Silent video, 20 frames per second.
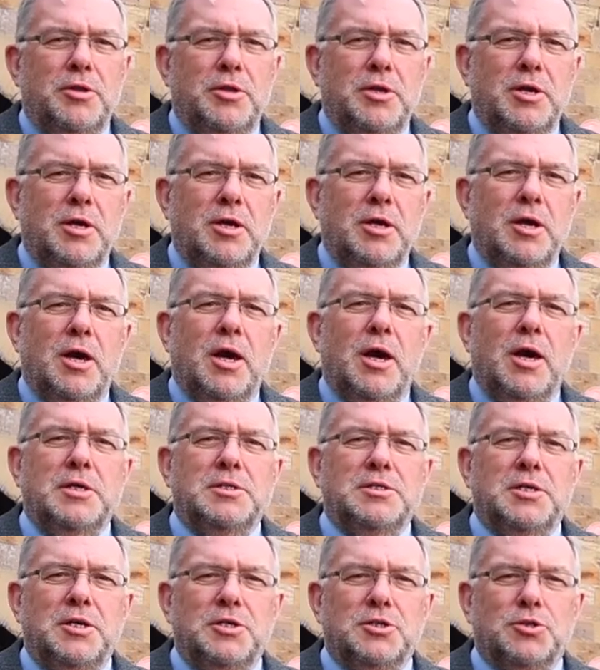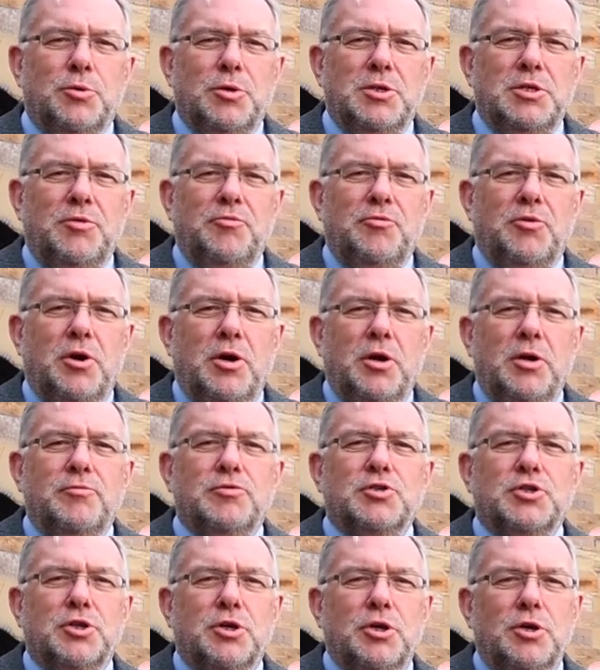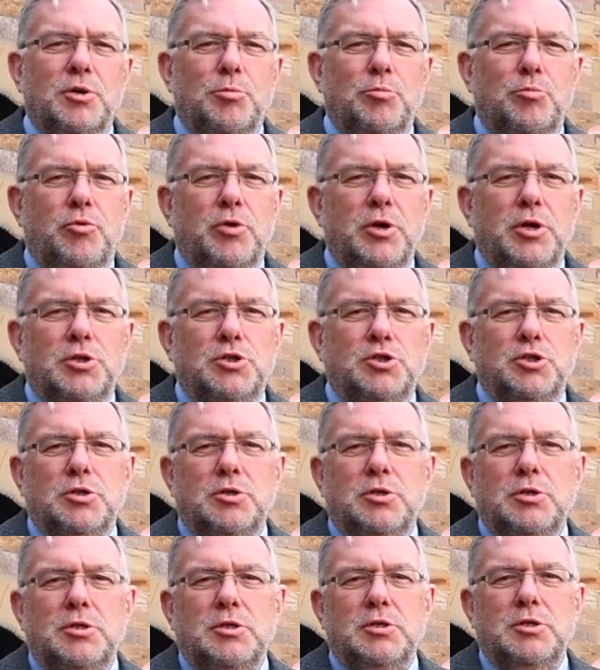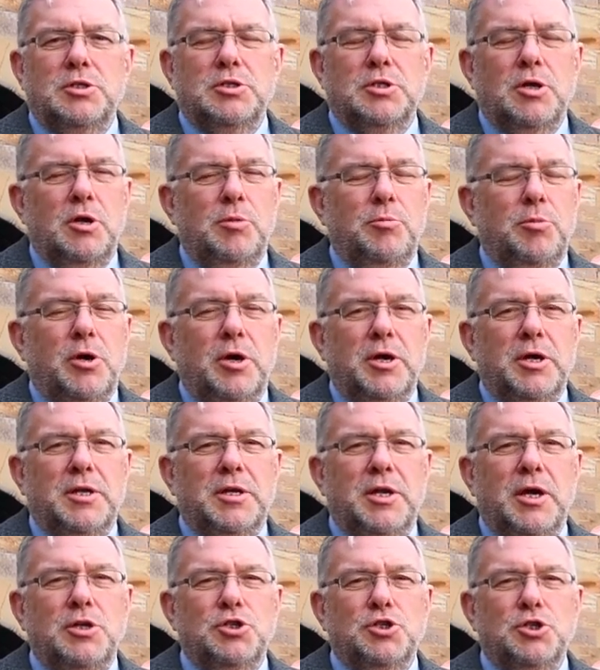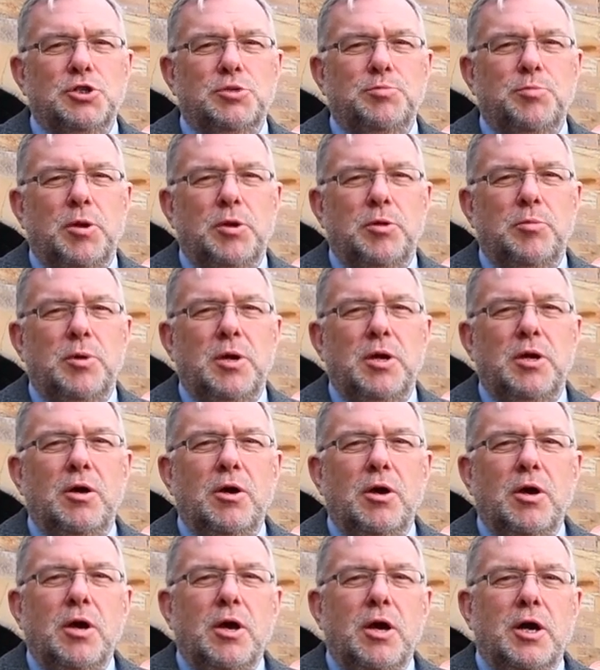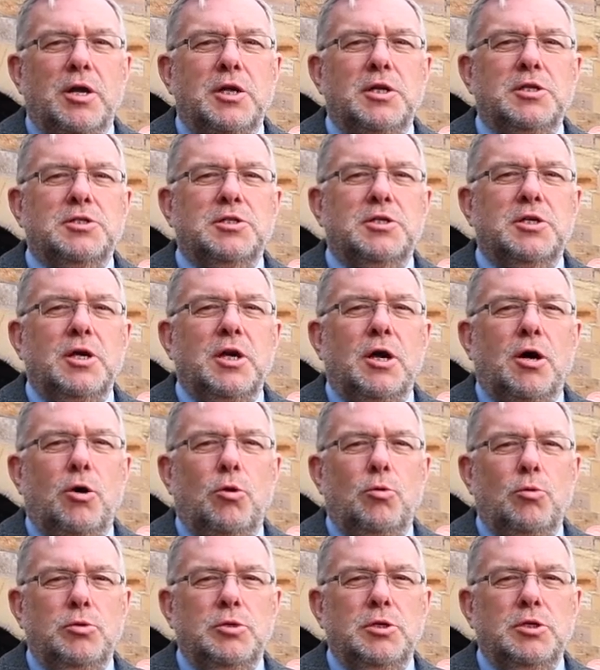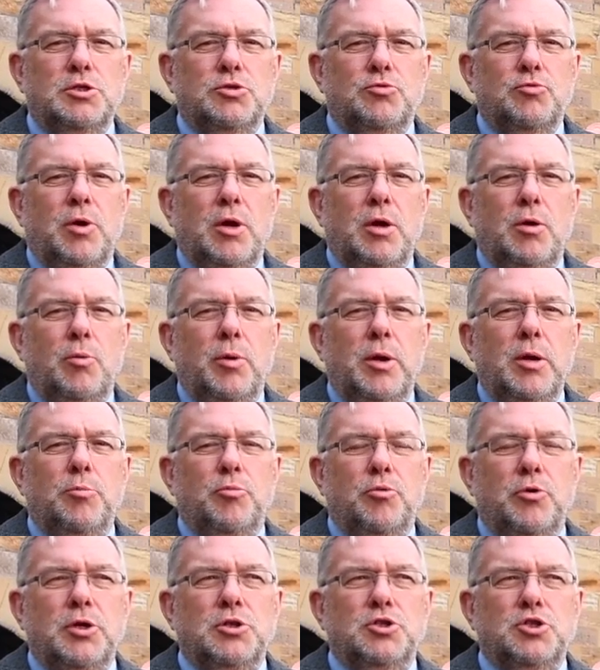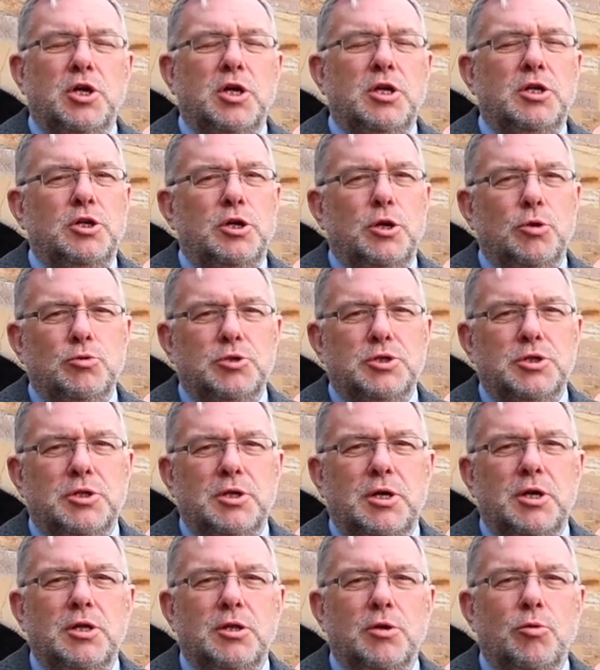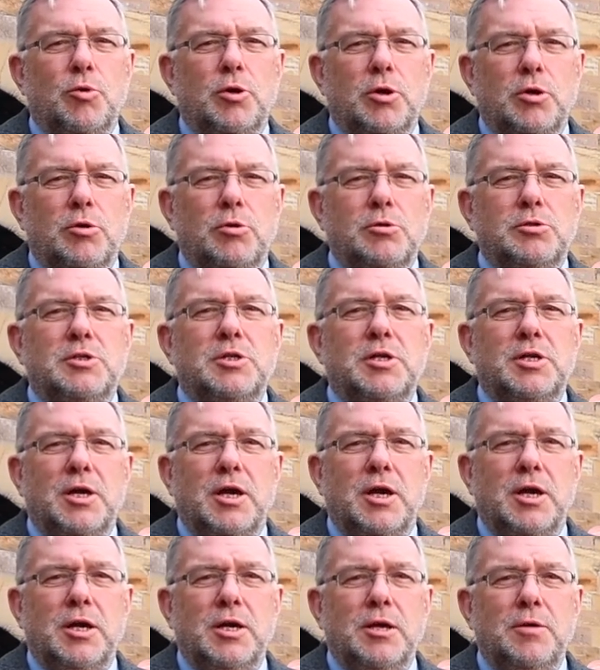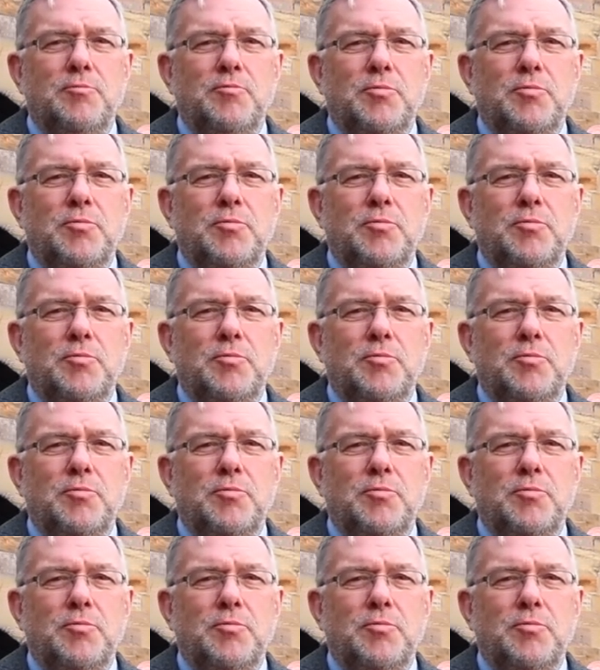at the 1825 Skirn Bridge, designed by Ignatius Bonomi, and it's the oldest railway bridge in use in the world today.